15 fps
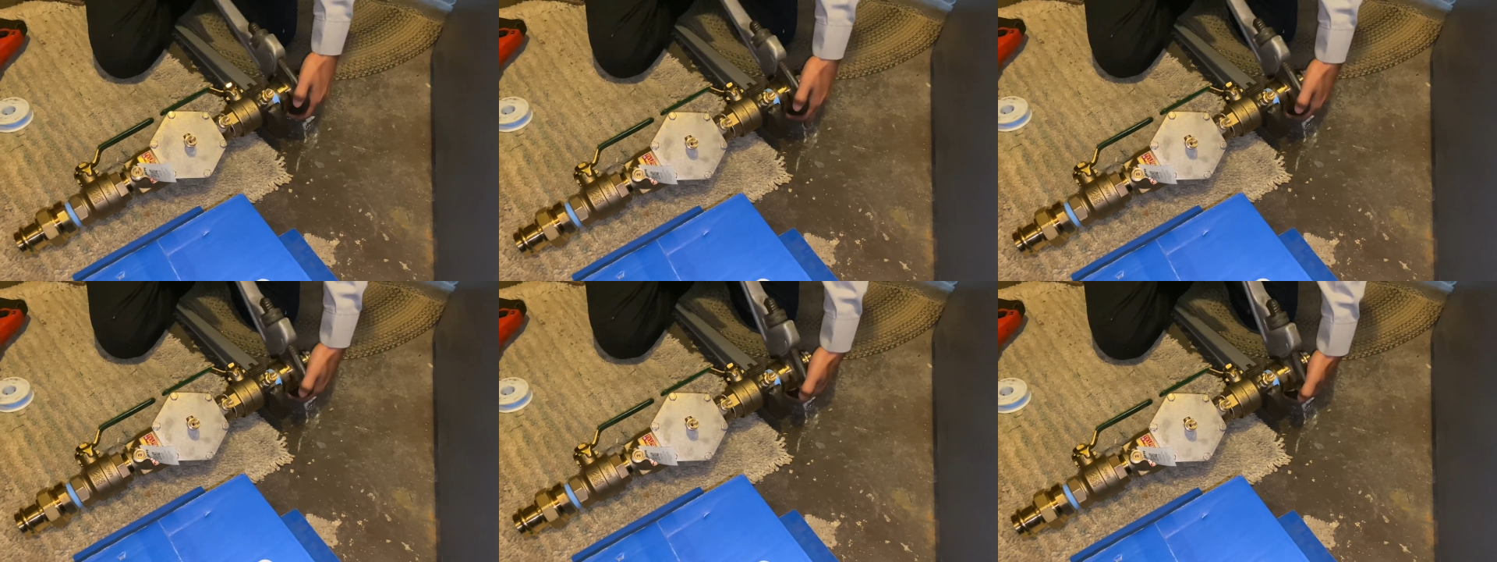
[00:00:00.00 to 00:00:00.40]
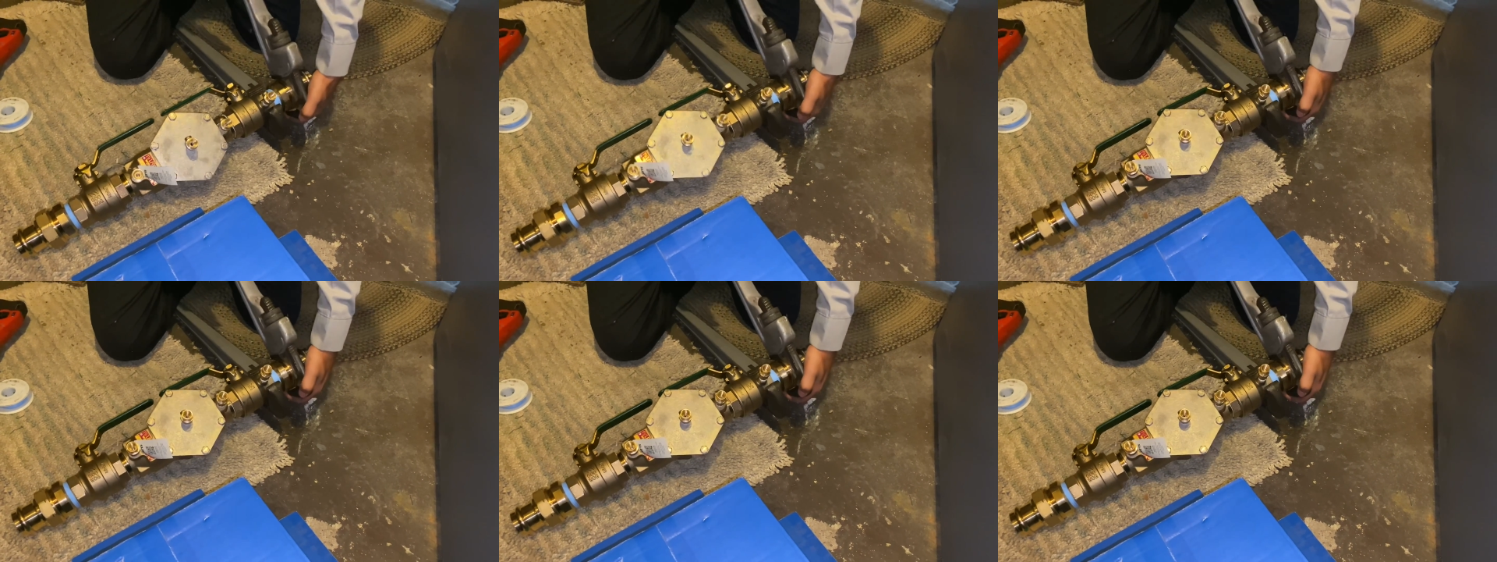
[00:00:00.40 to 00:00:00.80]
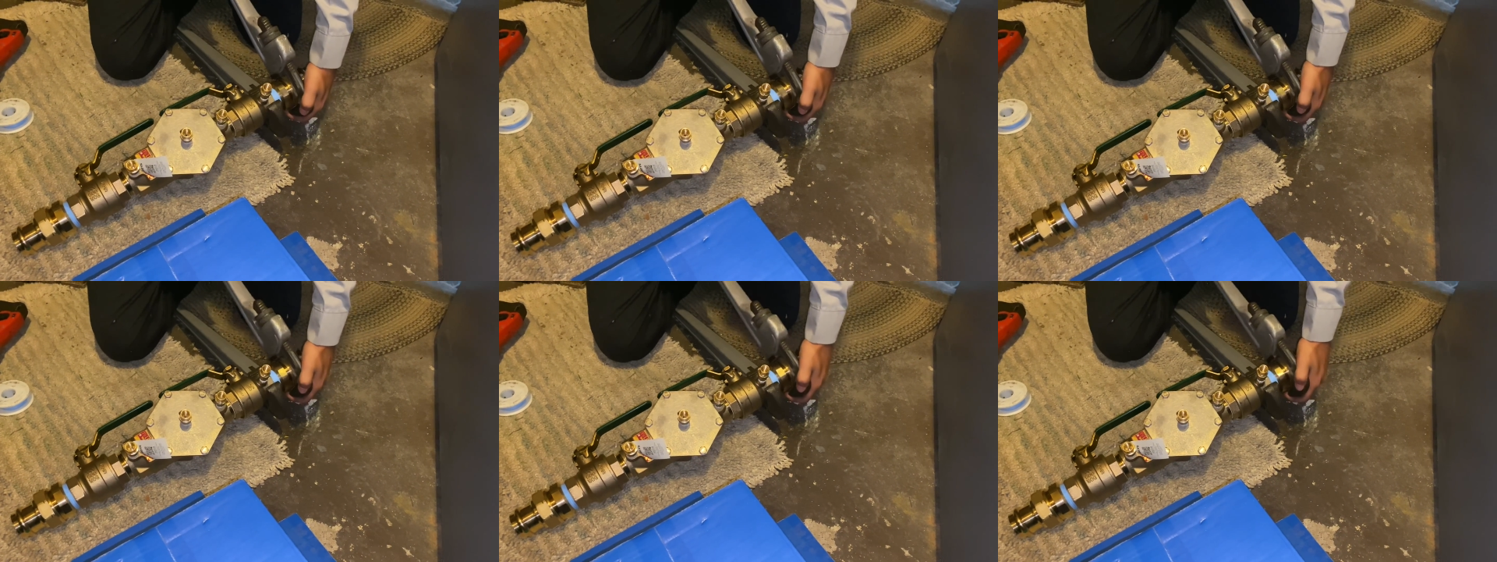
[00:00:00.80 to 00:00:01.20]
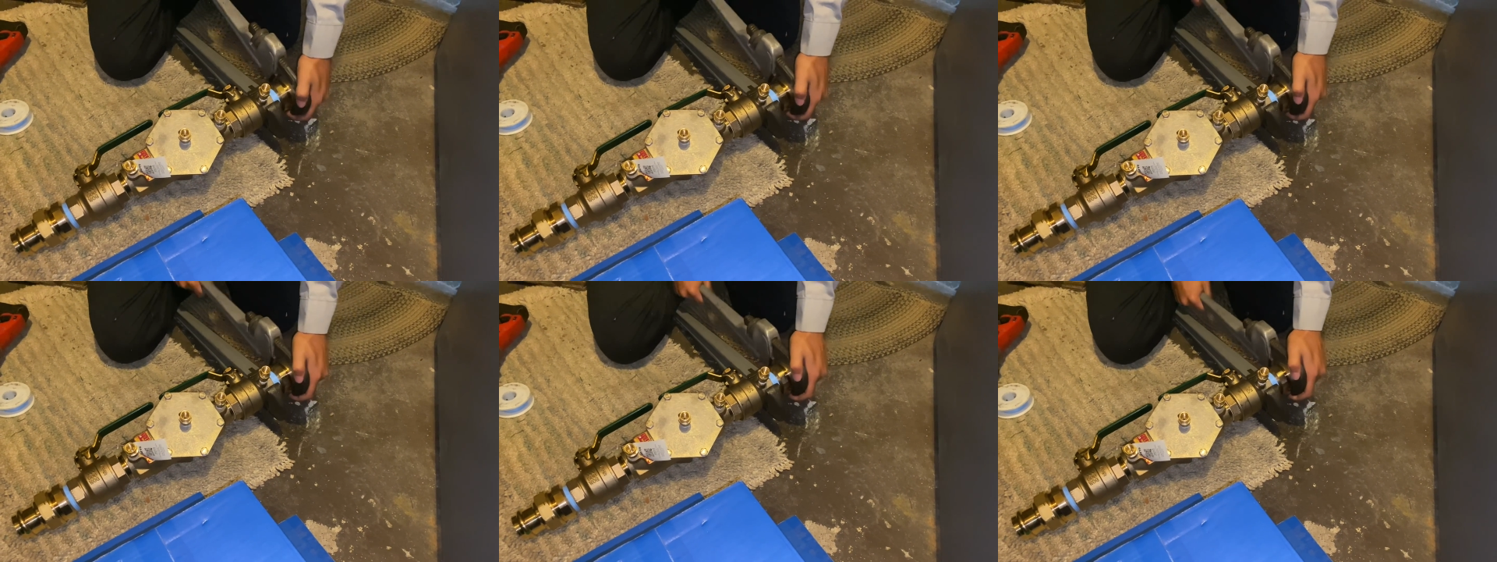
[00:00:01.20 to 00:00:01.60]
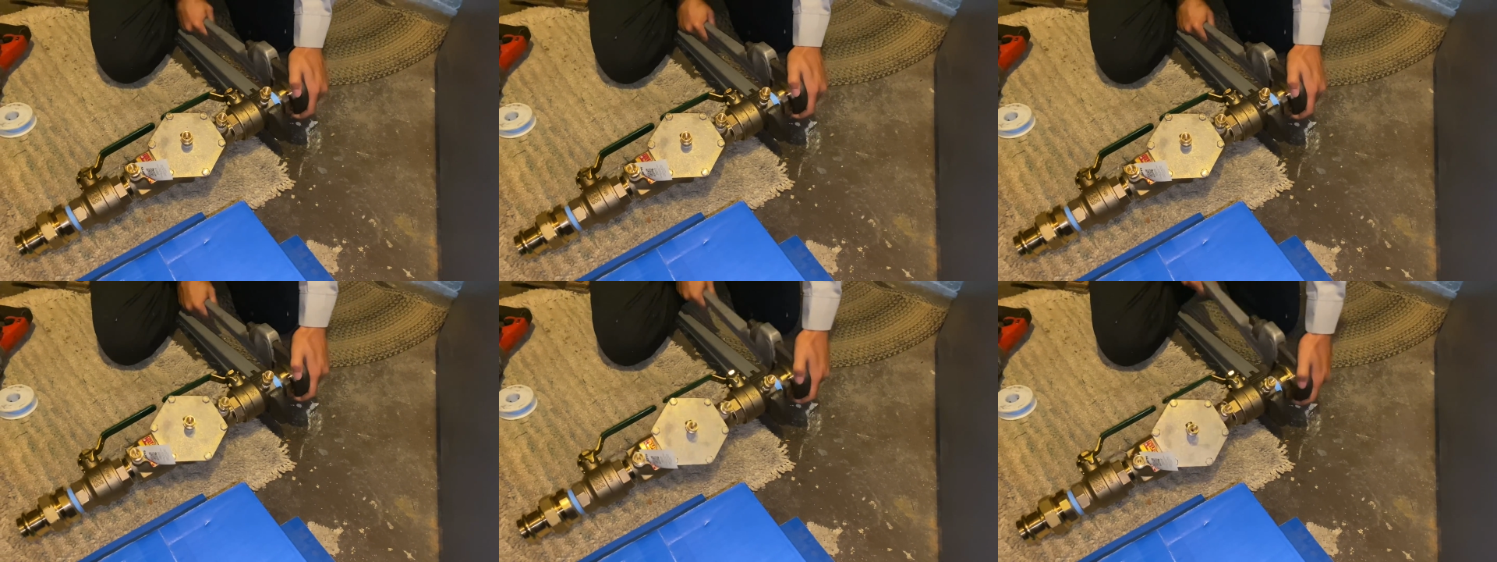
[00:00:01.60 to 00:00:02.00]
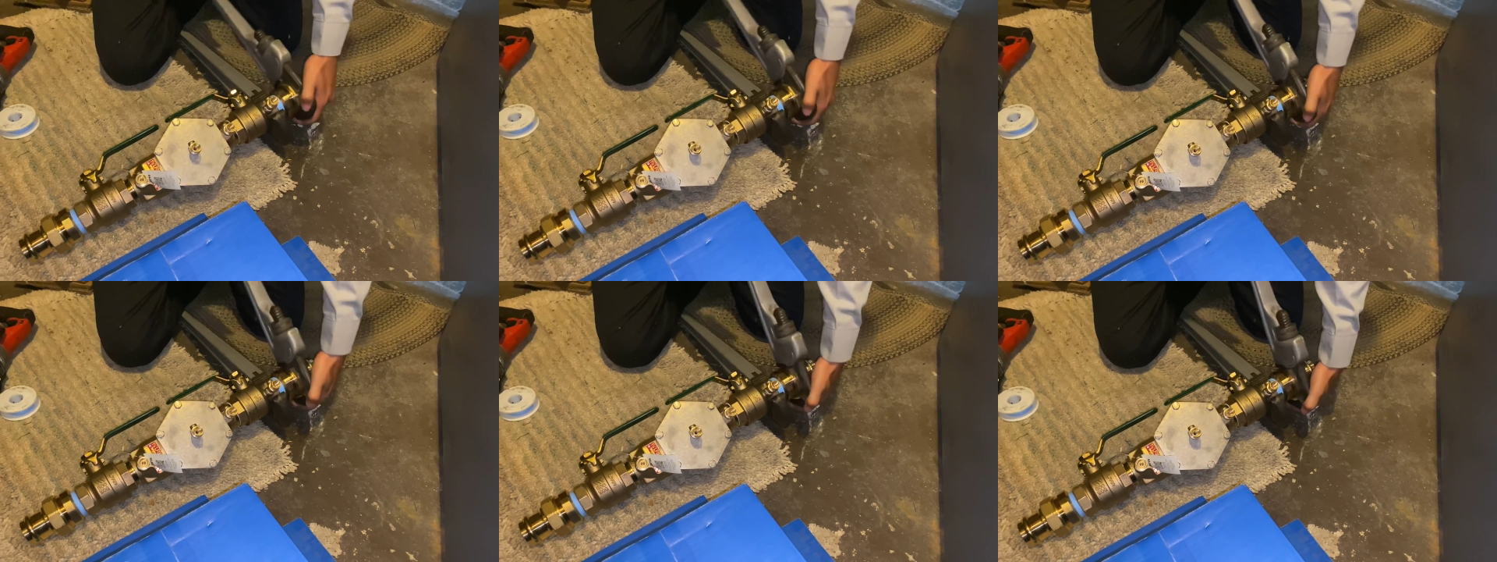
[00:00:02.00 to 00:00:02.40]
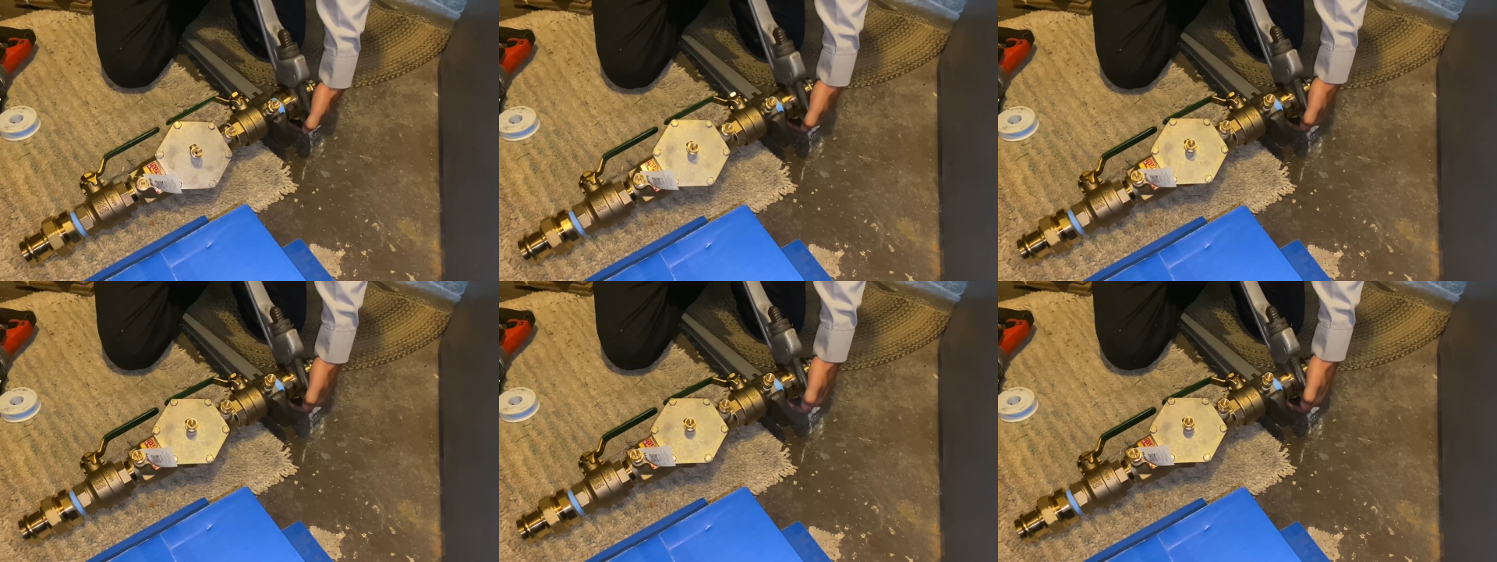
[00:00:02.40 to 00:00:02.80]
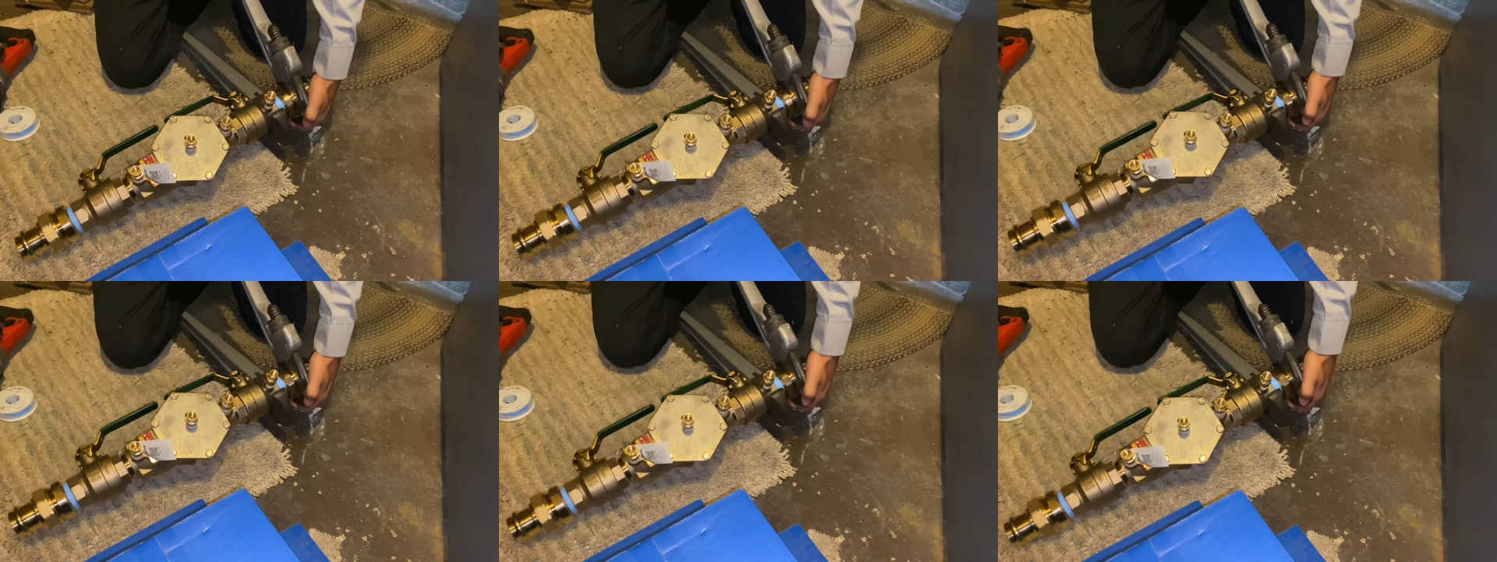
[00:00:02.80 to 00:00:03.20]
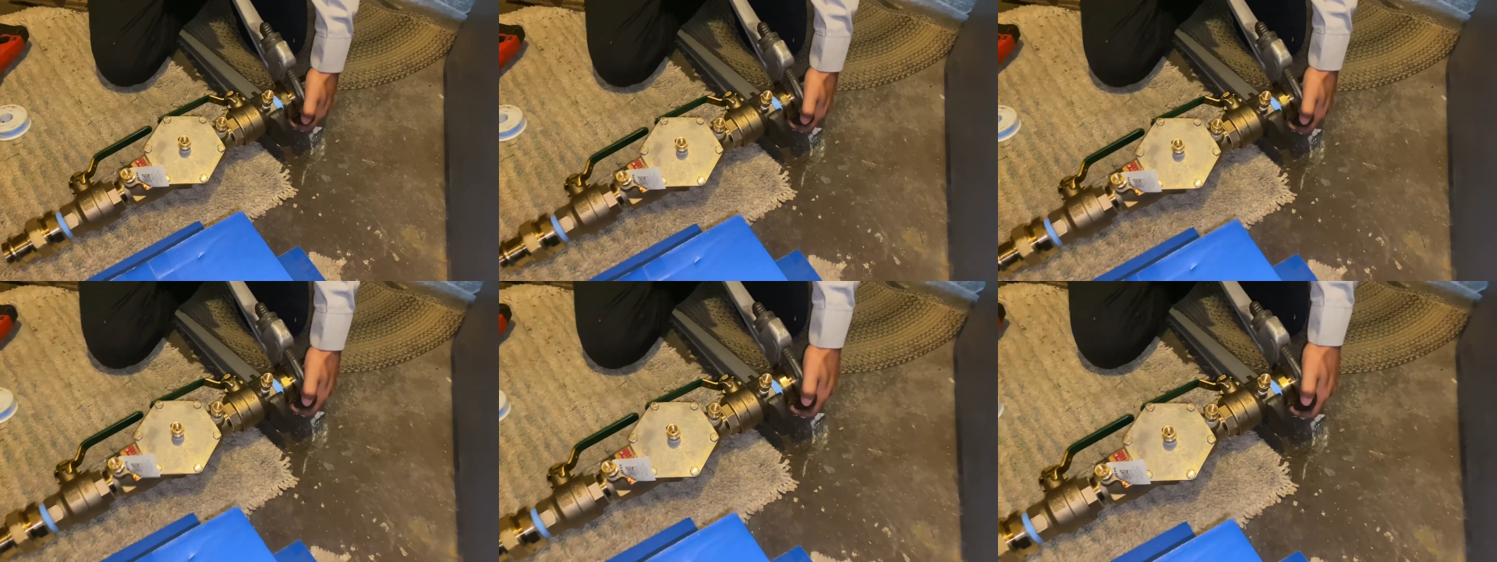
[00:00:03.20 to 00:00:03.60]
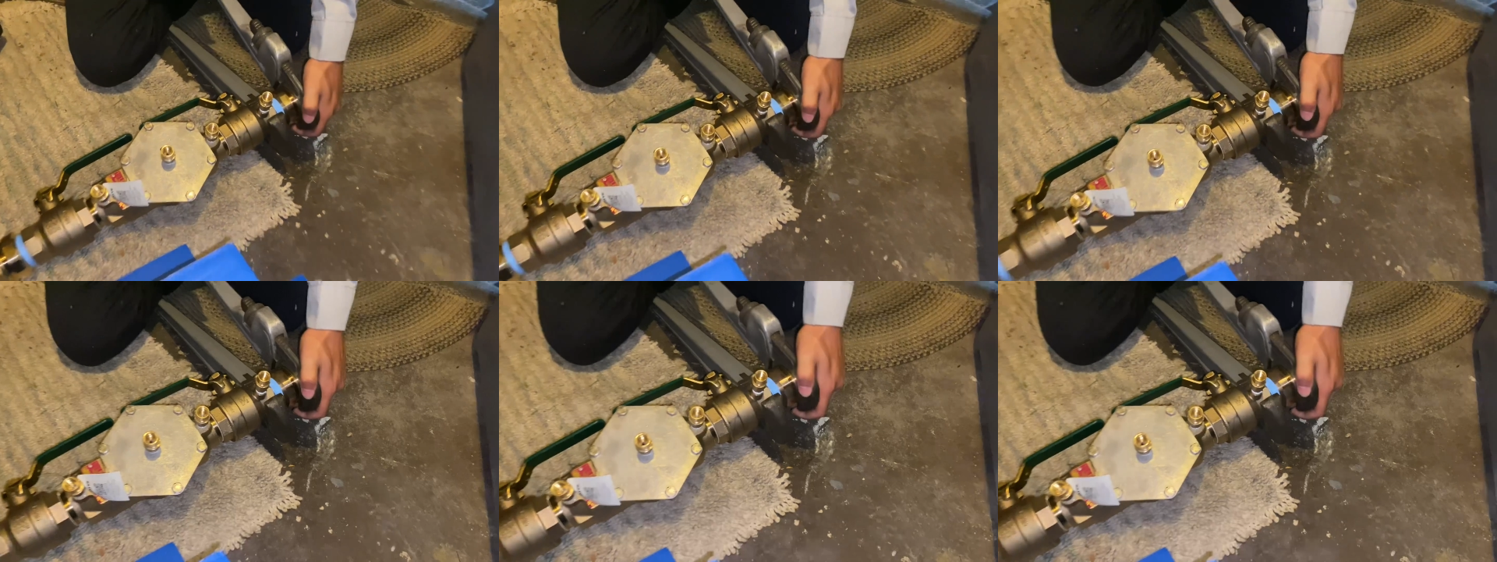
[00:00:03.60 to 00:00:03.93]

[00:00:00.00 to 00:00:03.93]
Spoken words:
(no speaker visible)